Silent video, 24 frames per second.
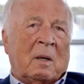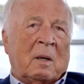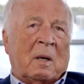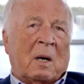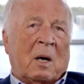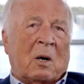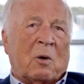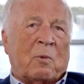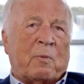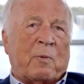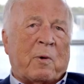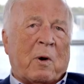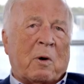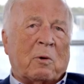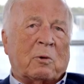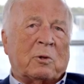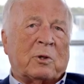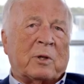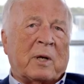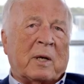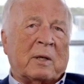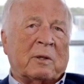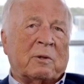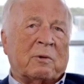Our
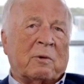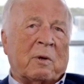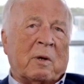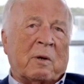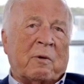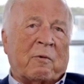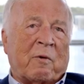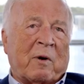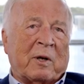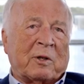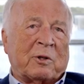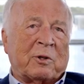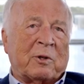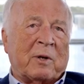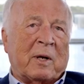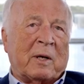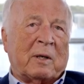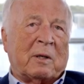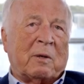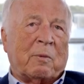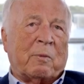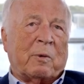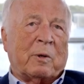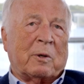approach has
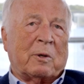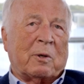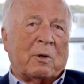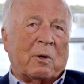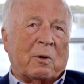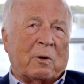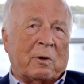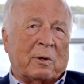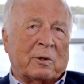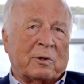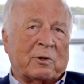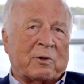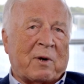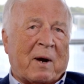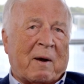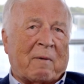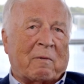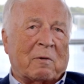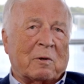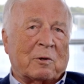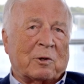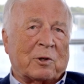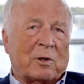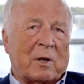resonated with curious
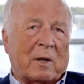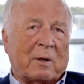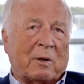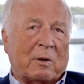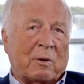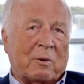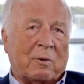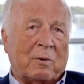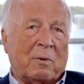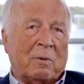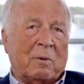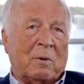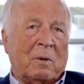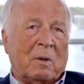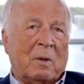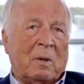travelers like you,